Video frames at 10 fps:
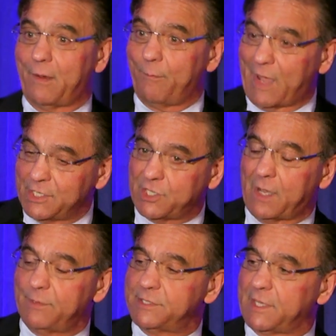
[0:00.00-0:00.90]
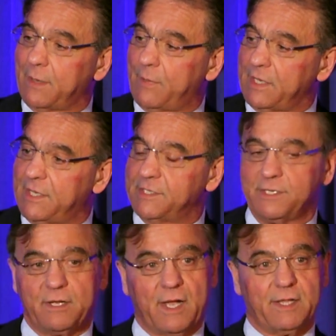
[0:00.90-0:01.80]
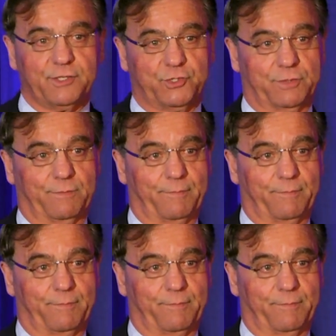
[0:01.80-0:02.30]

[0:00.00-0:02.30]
my job is to get my kids in college.